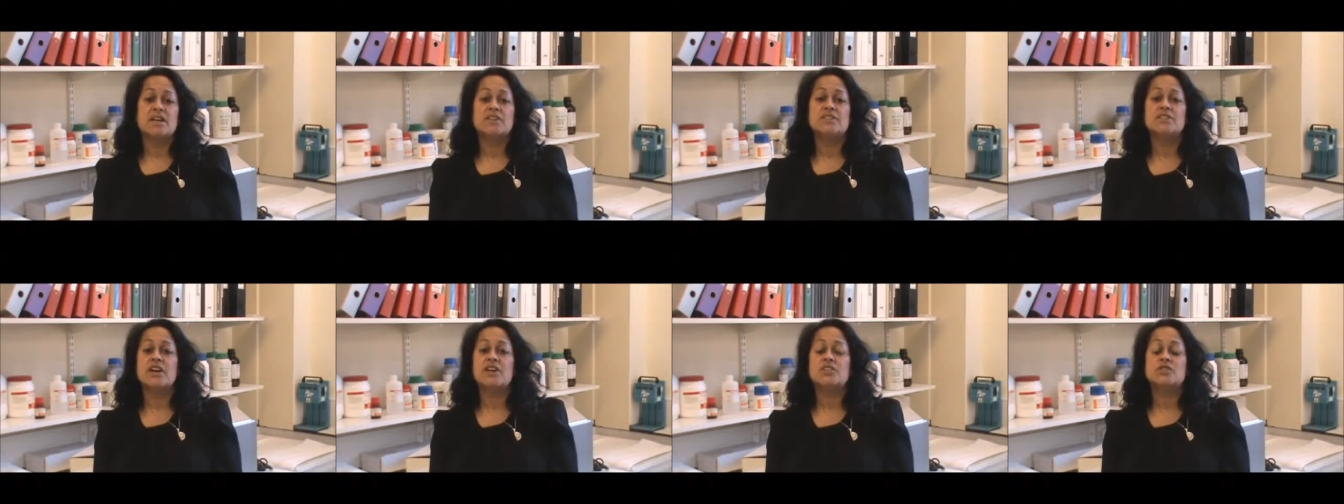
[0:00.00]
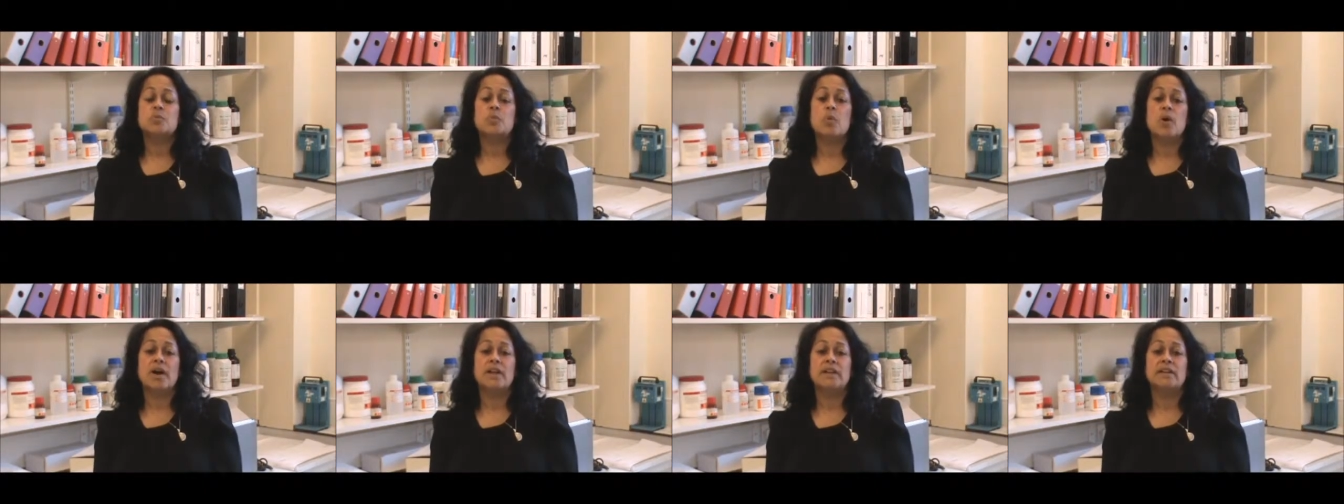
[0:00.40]
Task
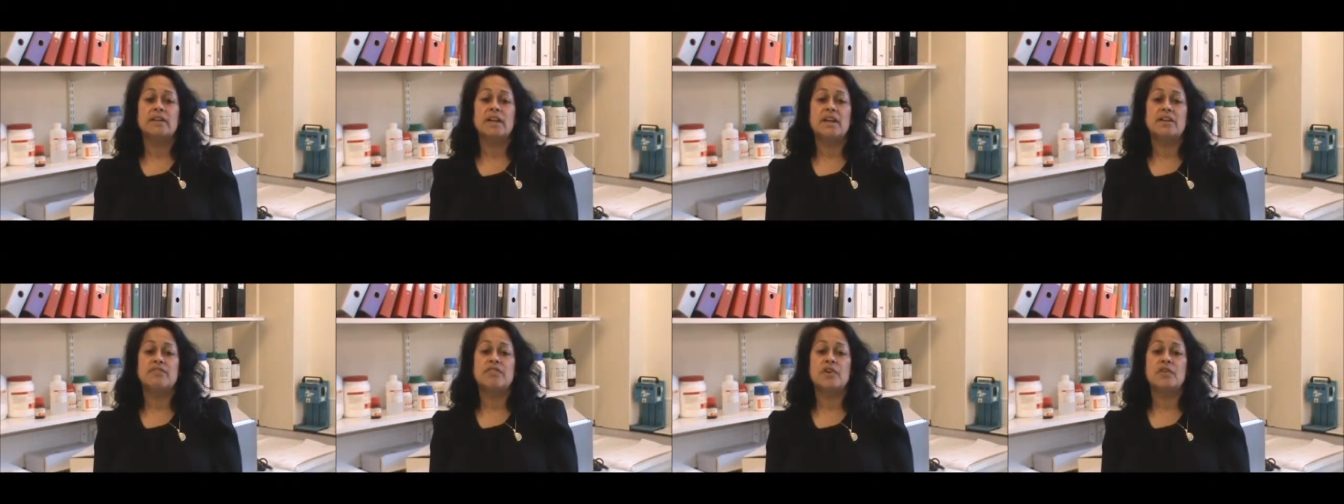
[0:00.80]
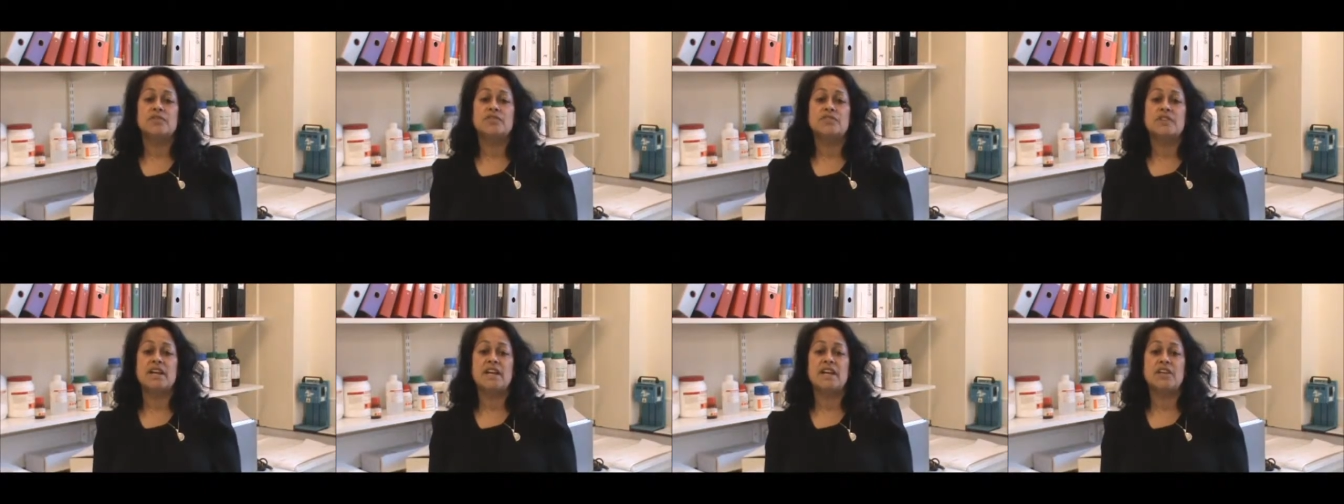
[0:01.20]
1
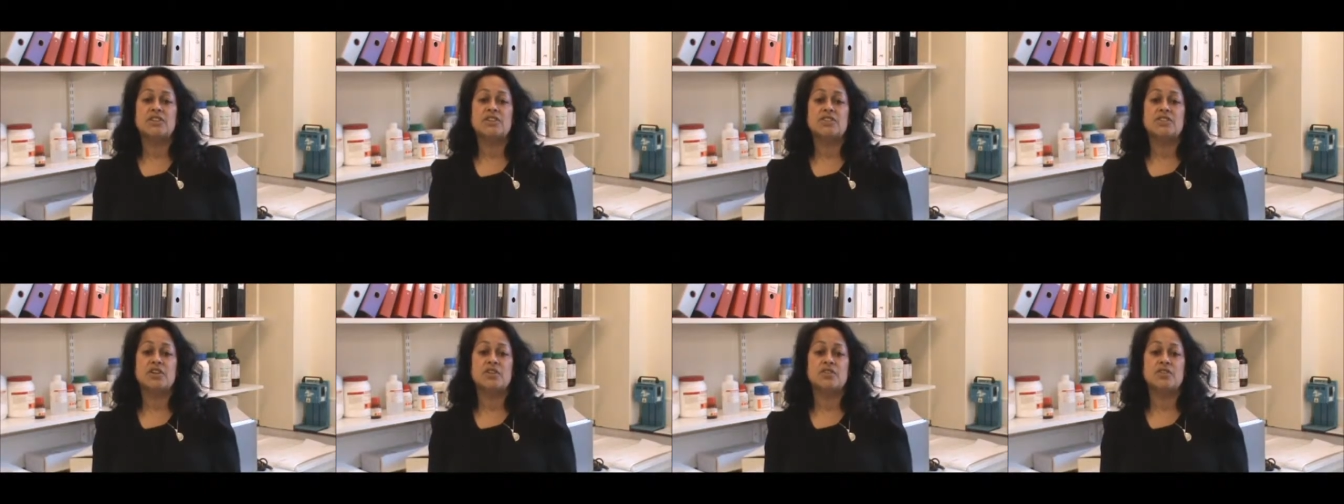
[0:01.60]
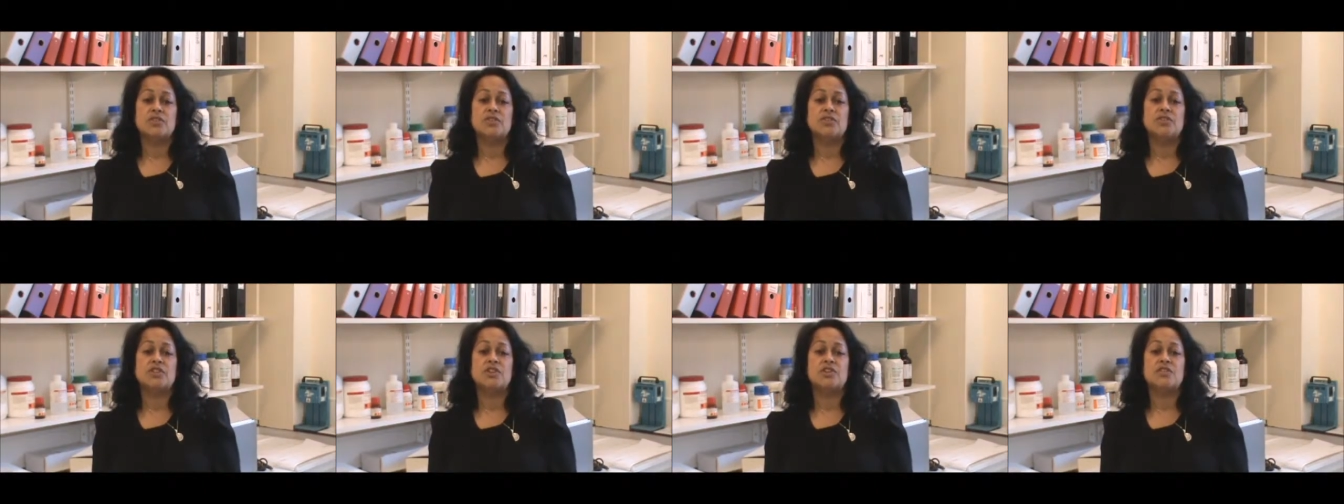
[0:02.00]
involves each
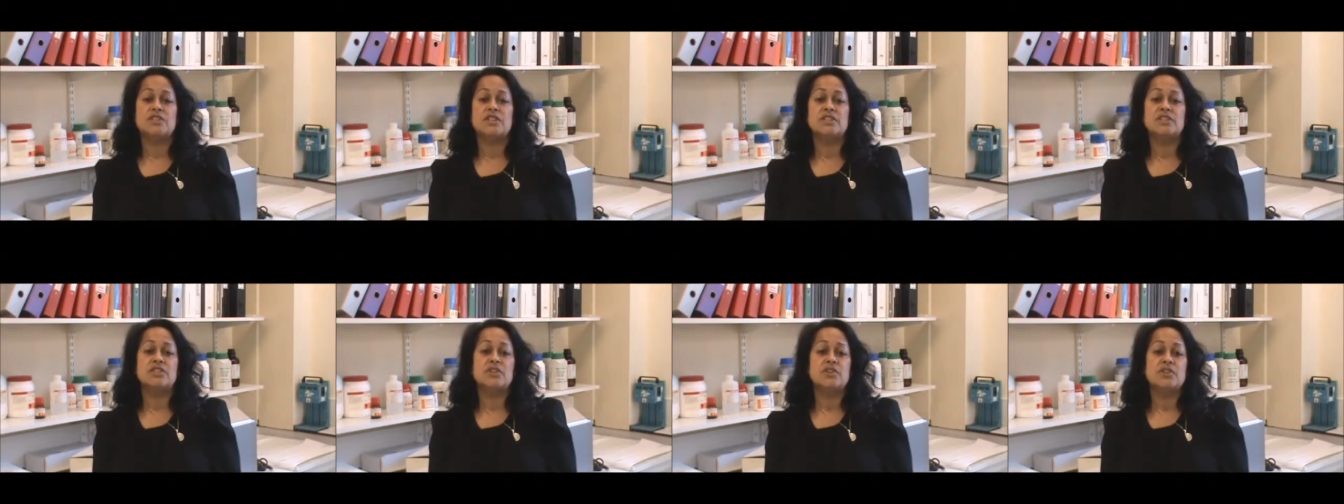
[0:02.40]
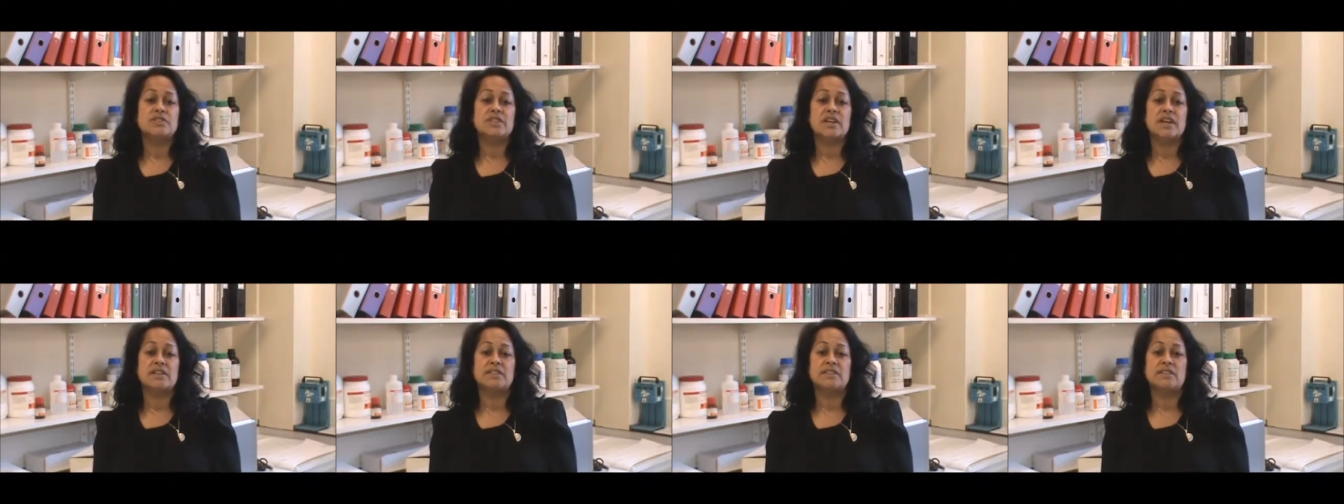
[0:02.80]
student choosing 2
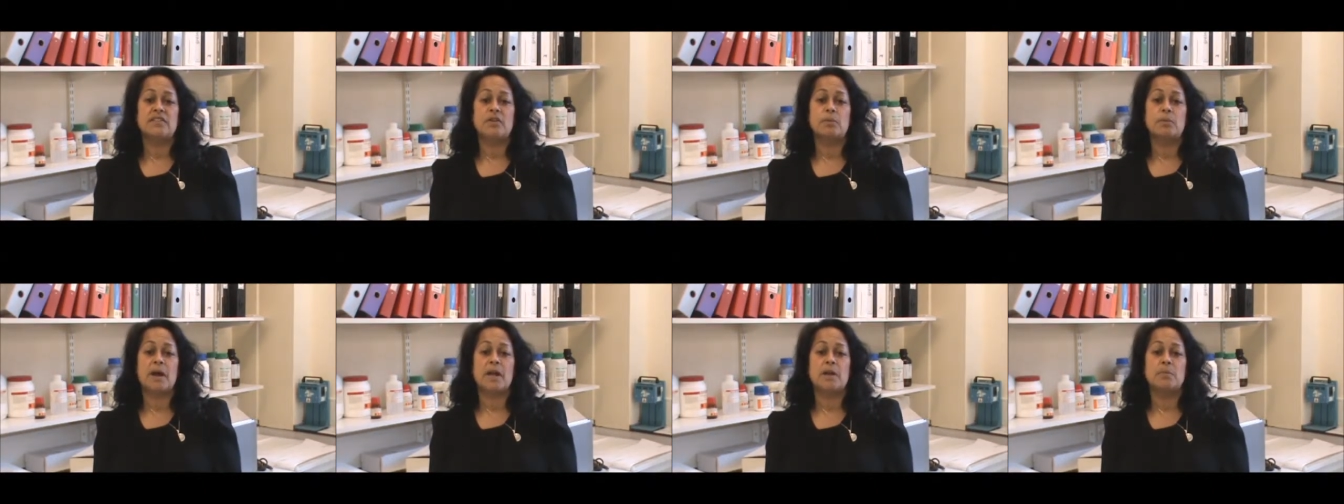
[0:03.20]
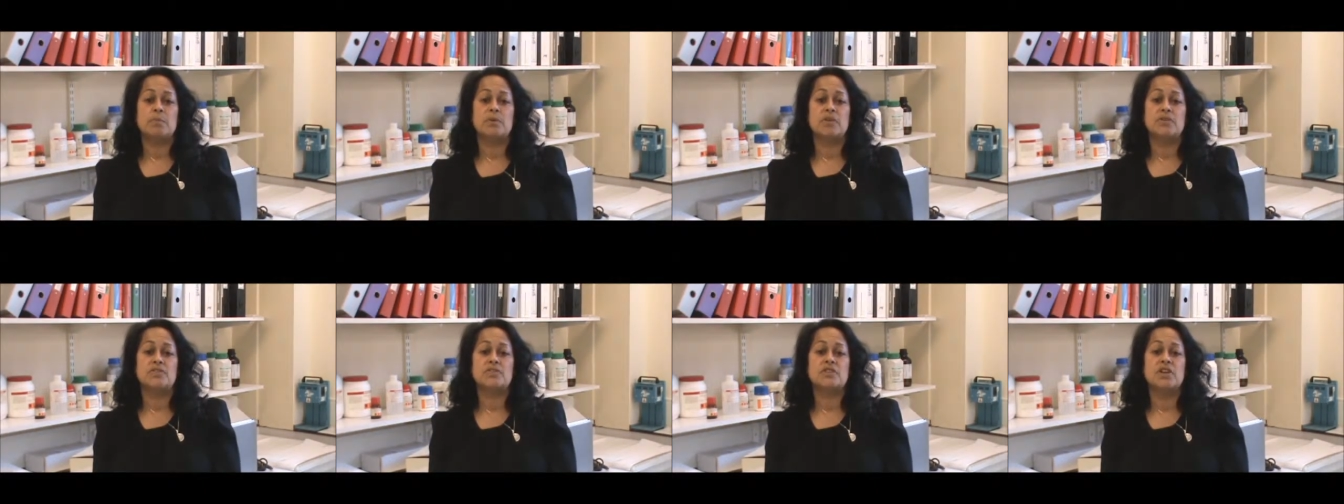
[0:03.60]
scientific
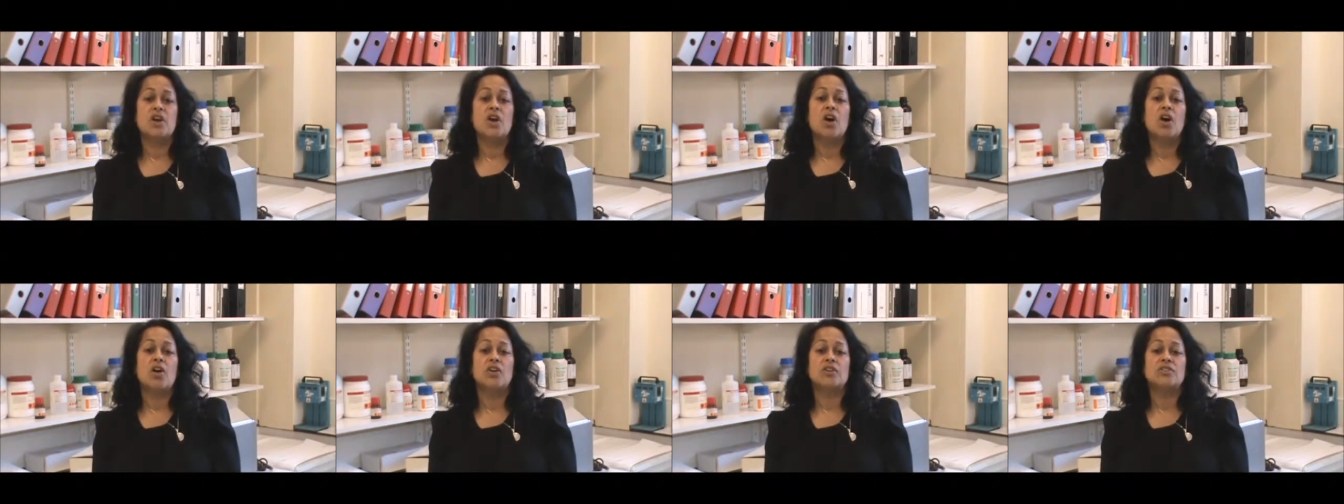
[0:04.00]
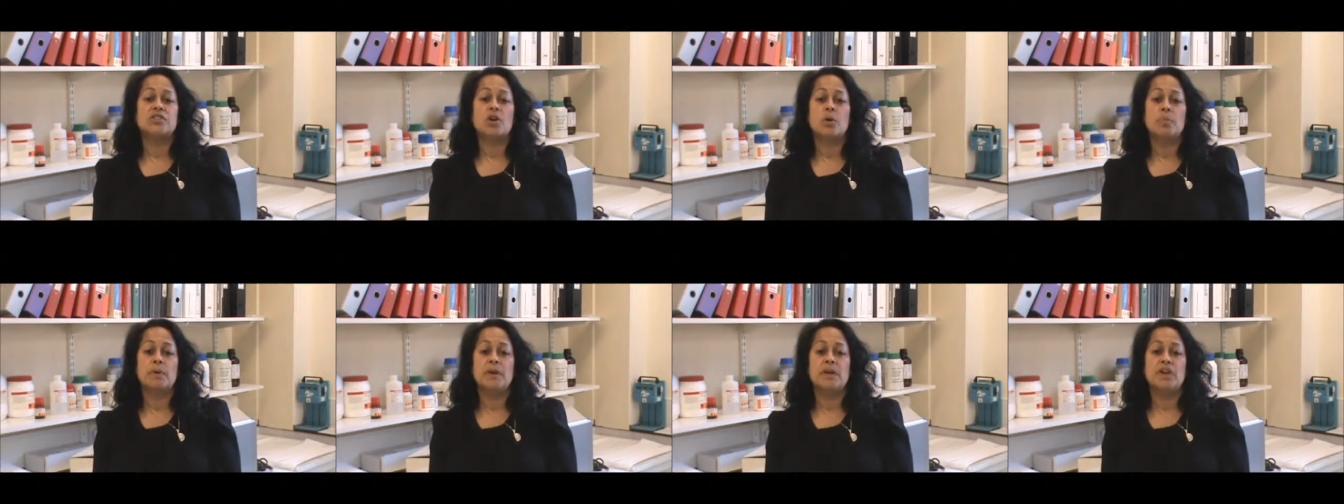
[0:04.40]
papers on a
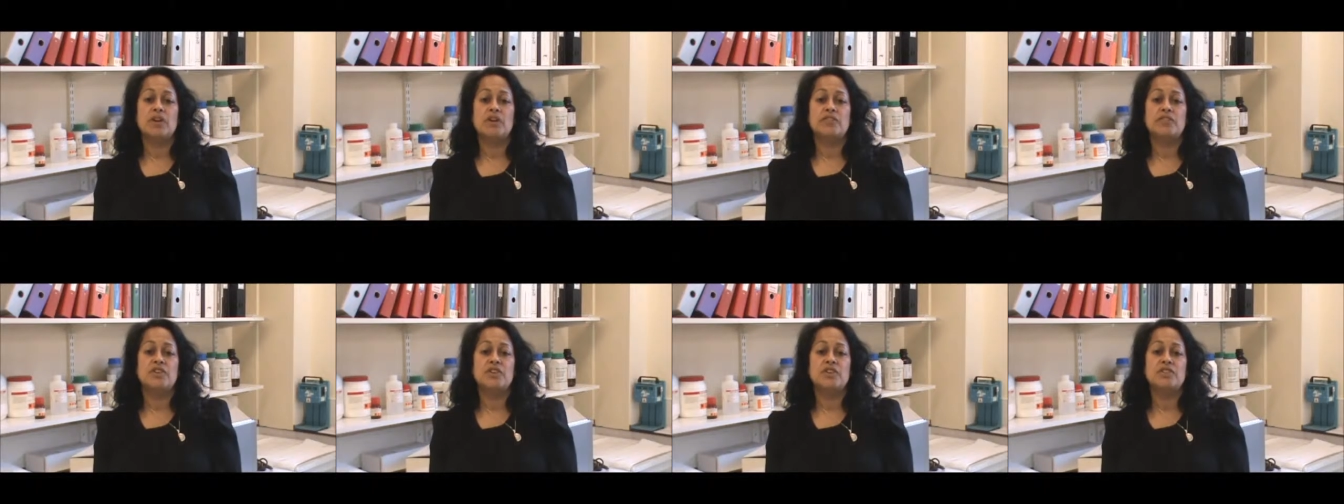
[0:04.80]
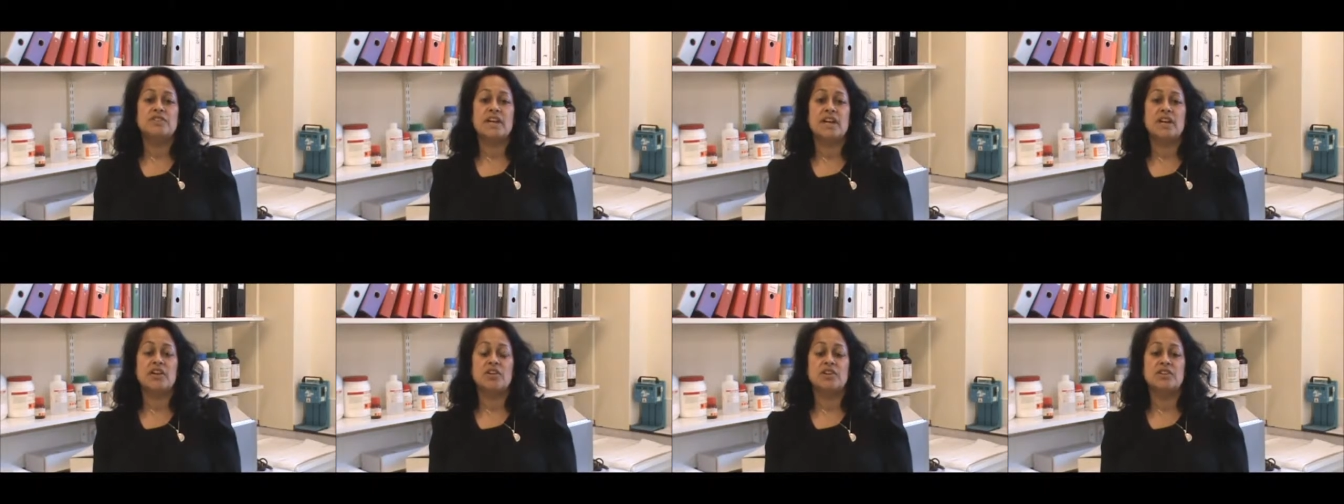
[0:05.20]
topic of new
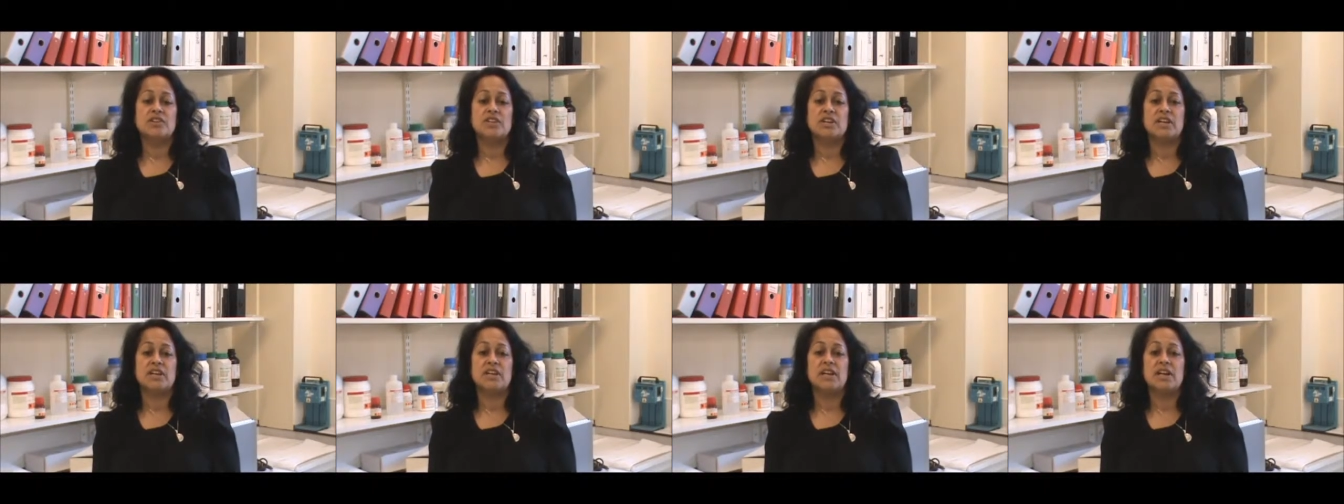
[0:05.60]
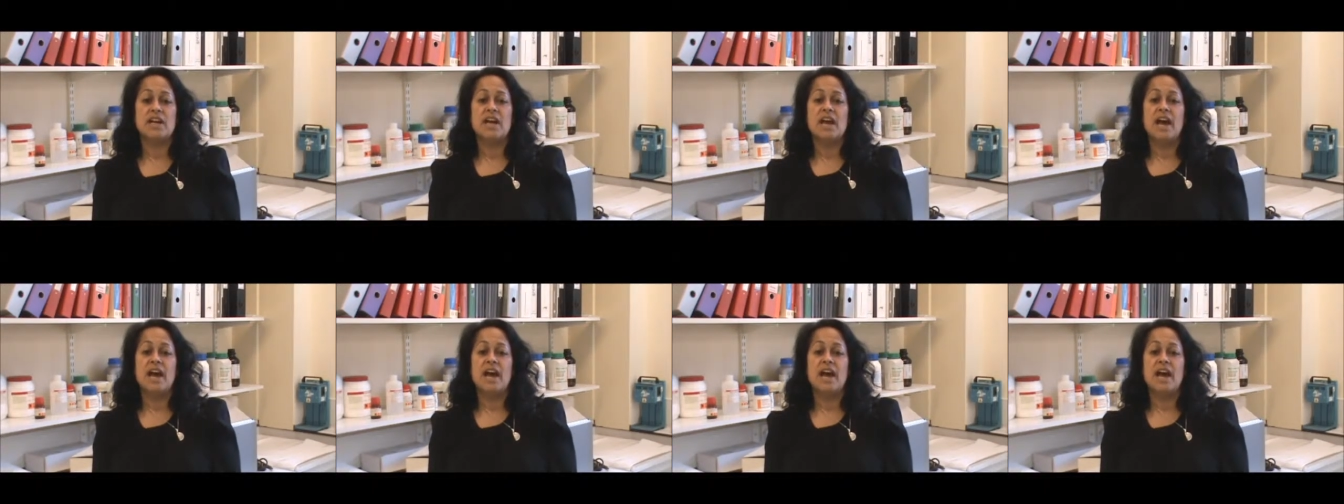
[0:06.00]
technology